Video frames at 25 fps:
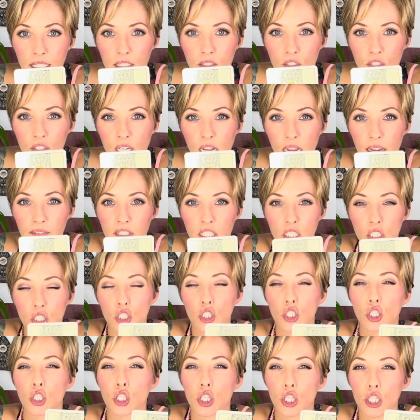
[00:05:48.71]
So you're not having
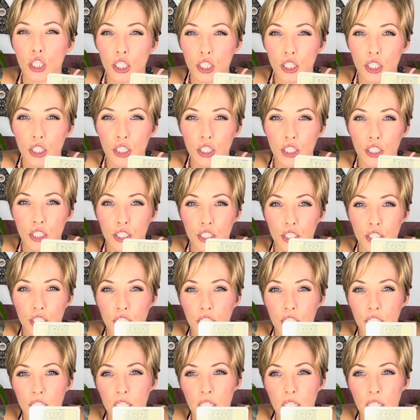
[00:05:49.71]
to learn